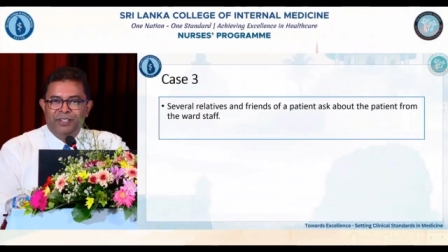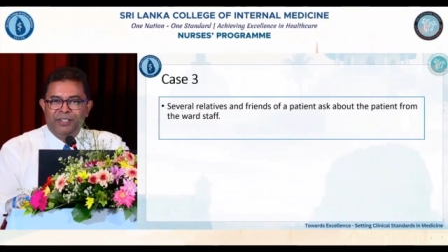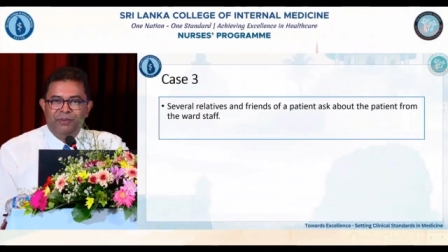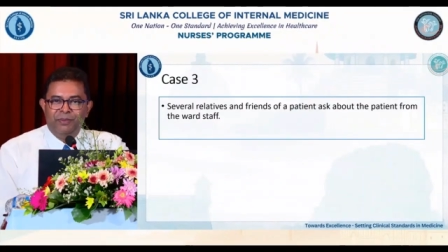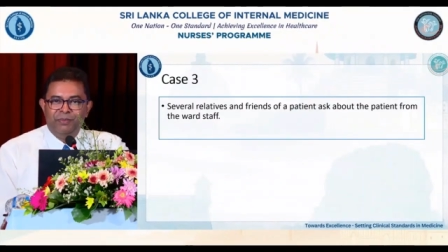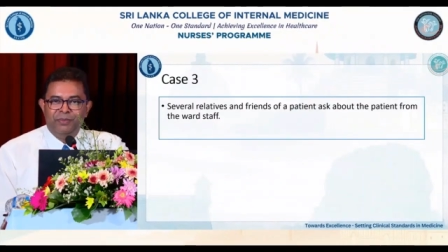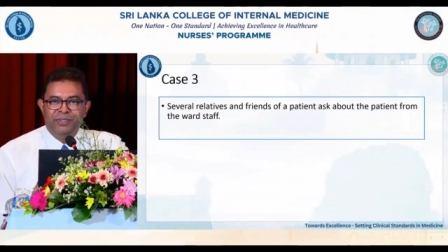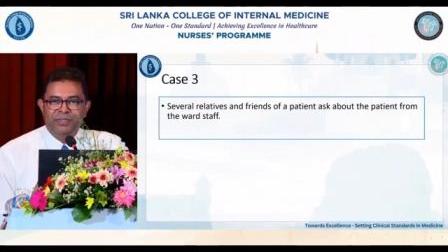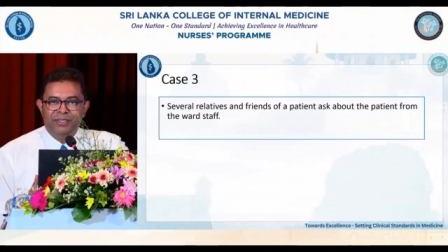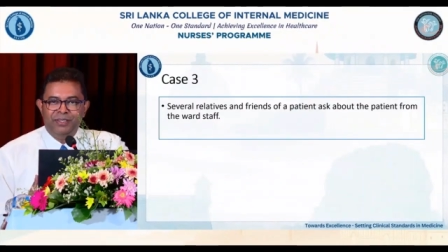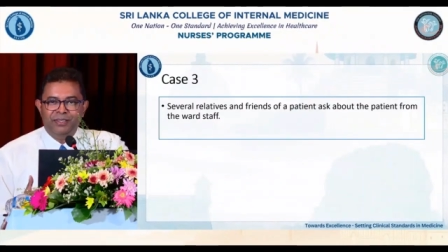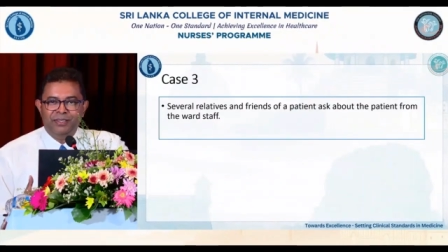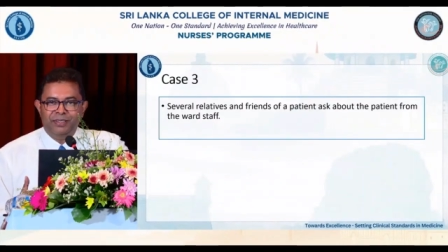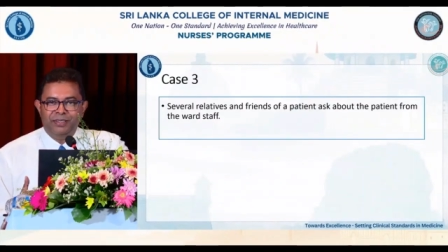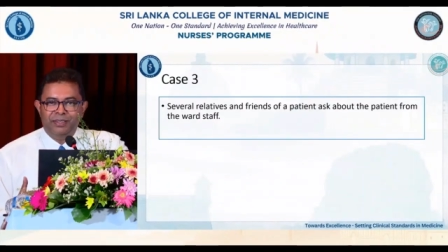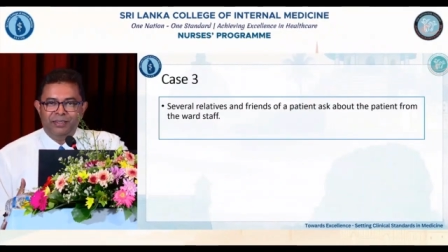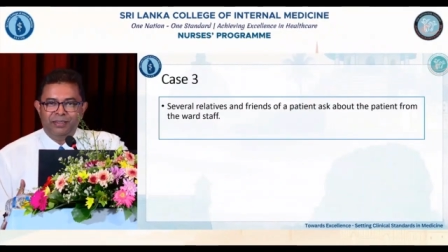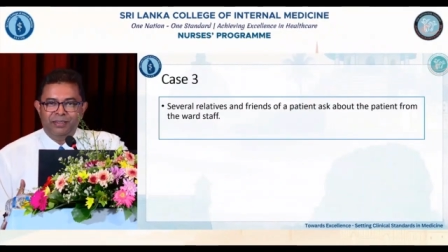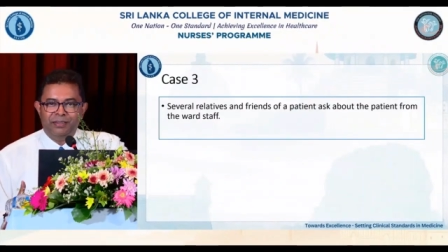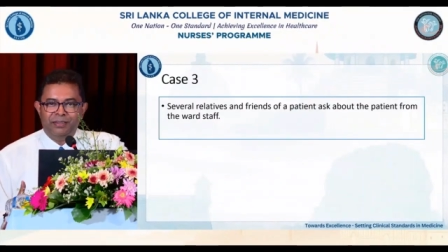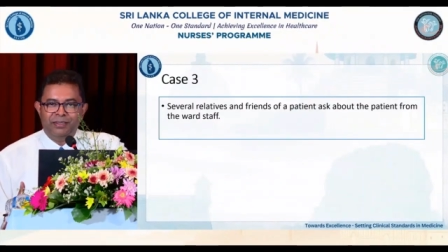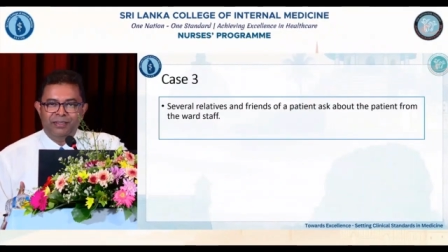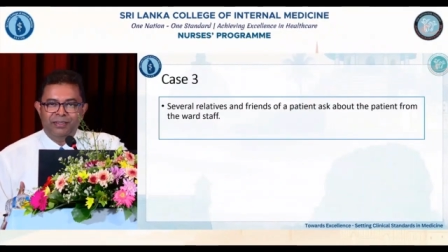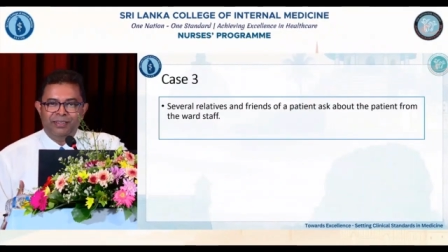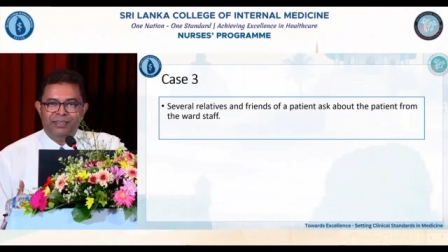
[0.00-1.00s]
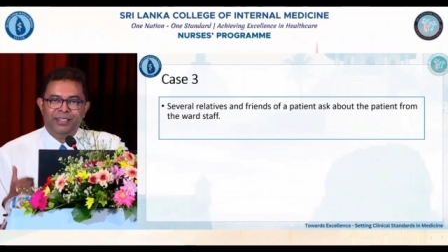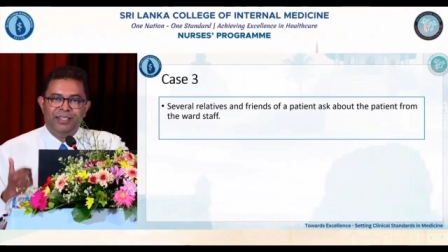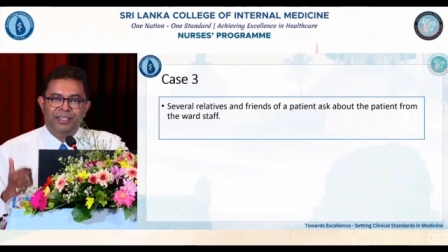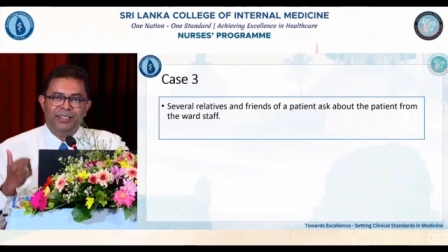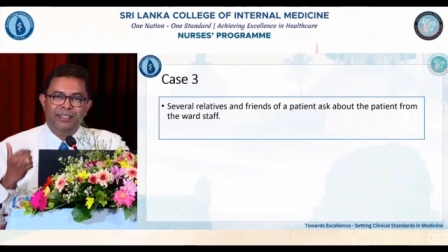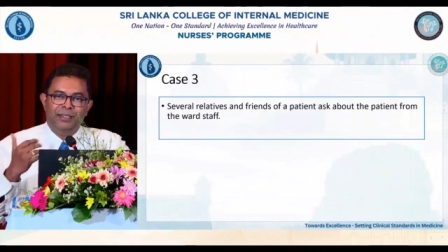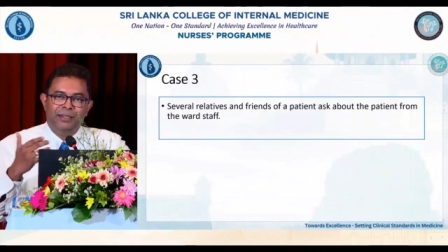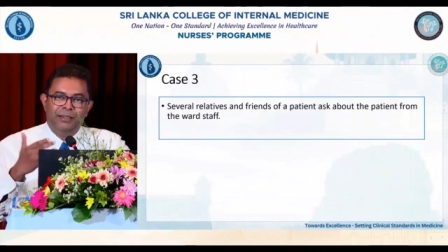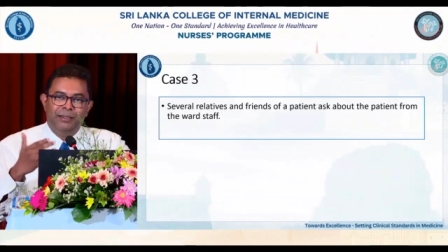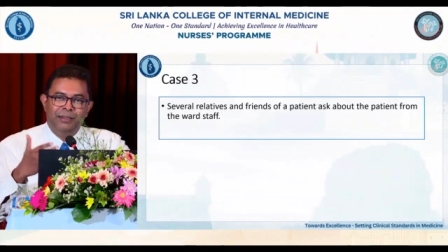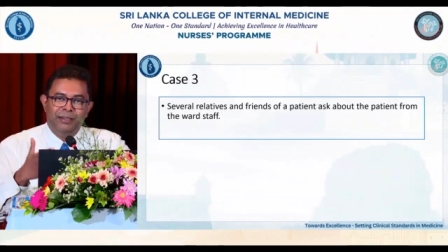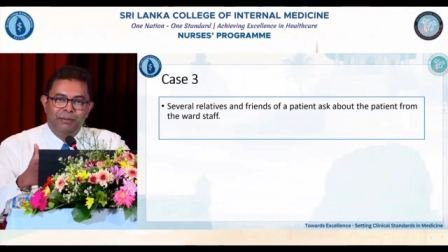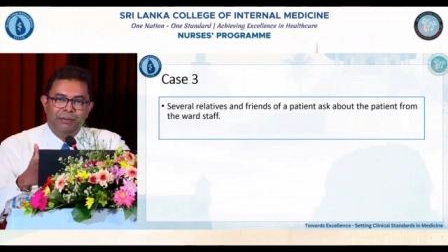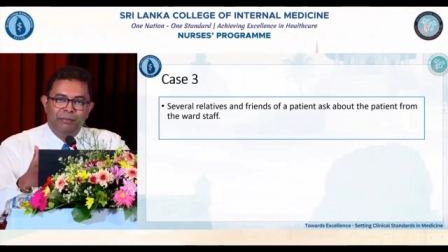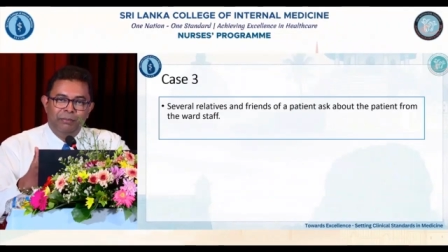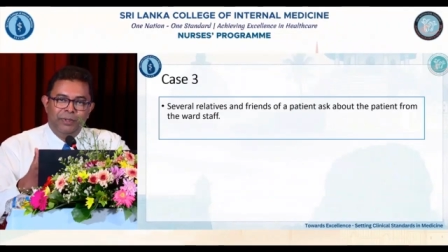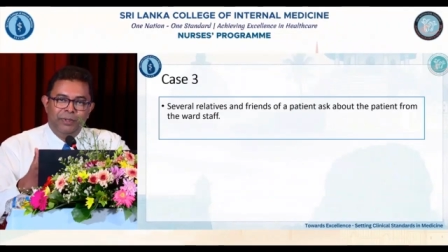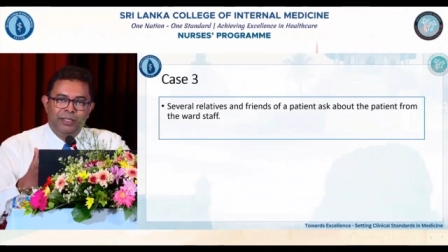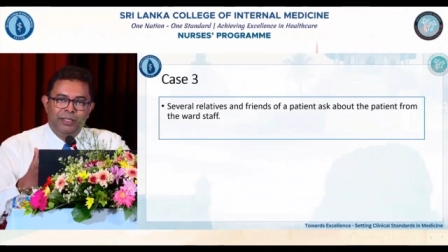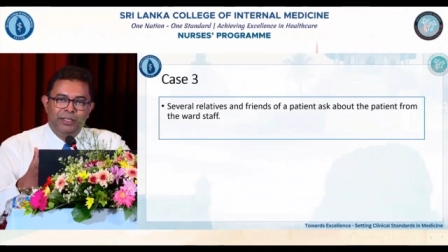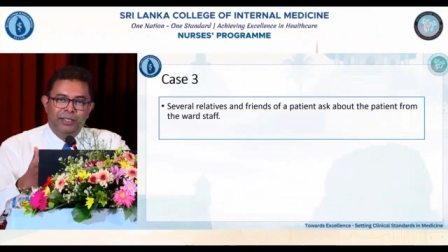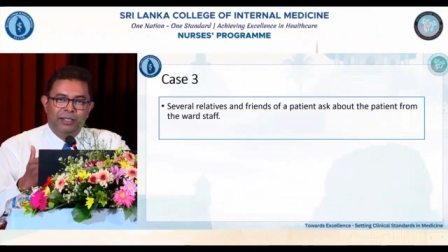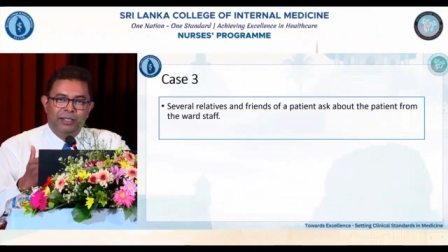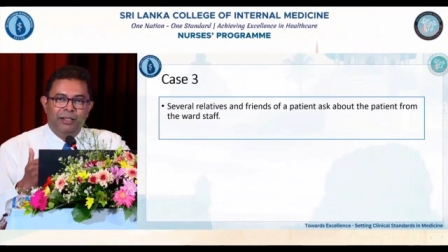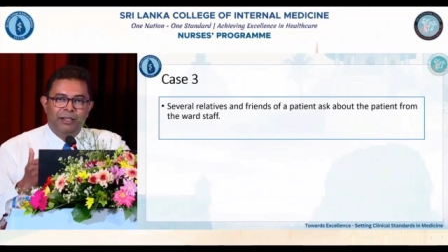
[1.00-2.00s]
comes, another
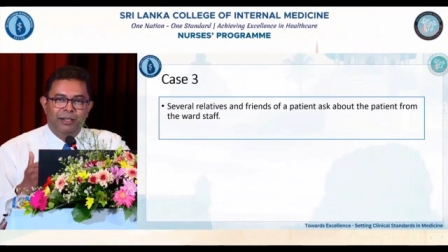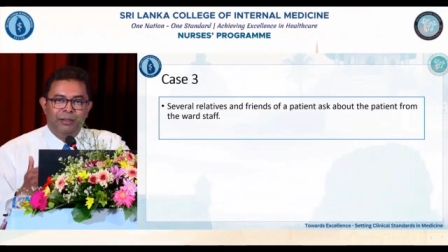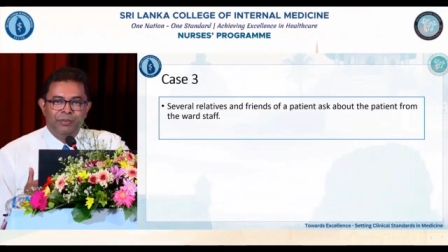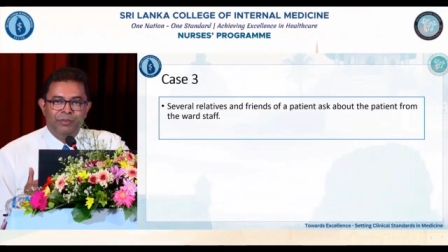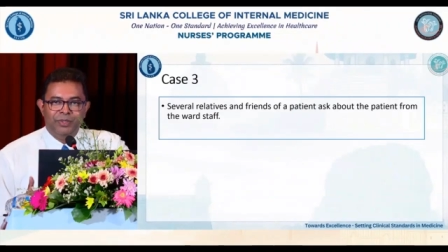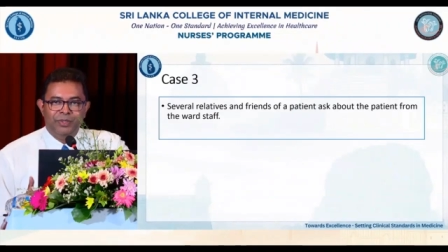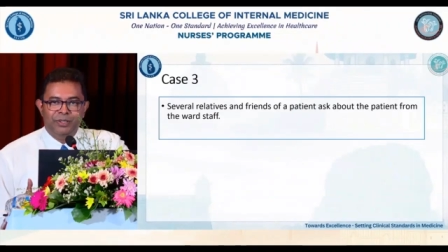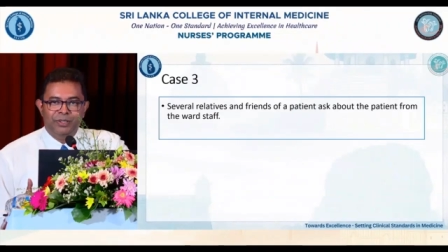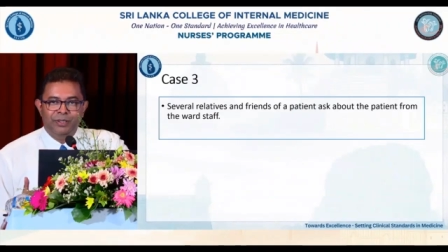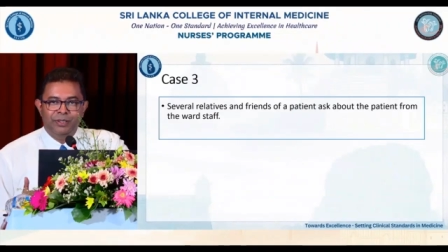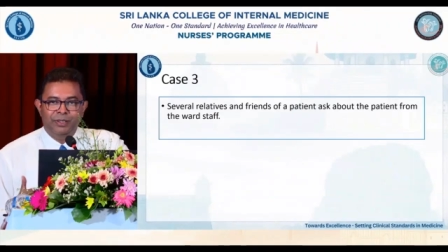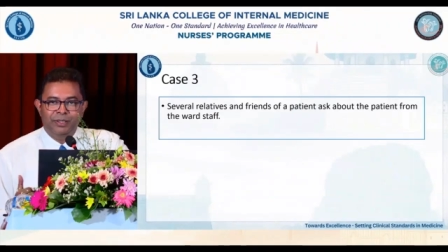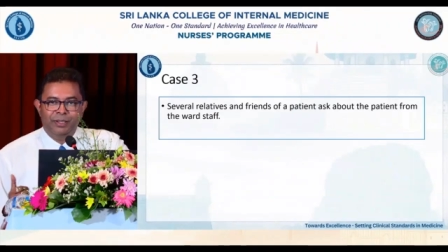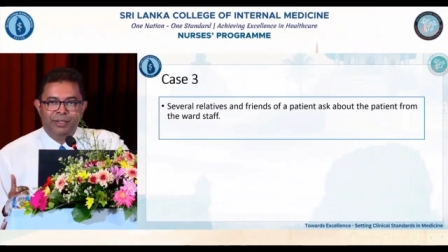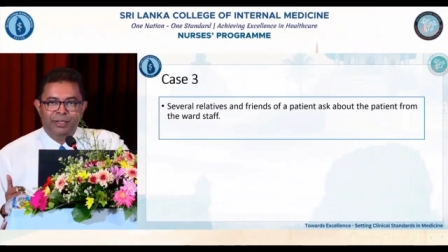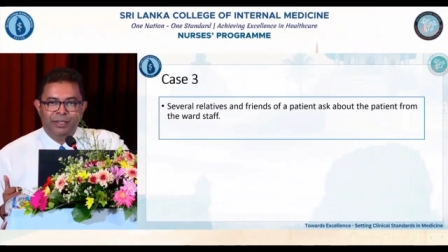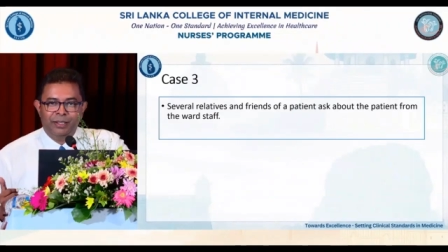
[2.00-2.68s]
brother comes,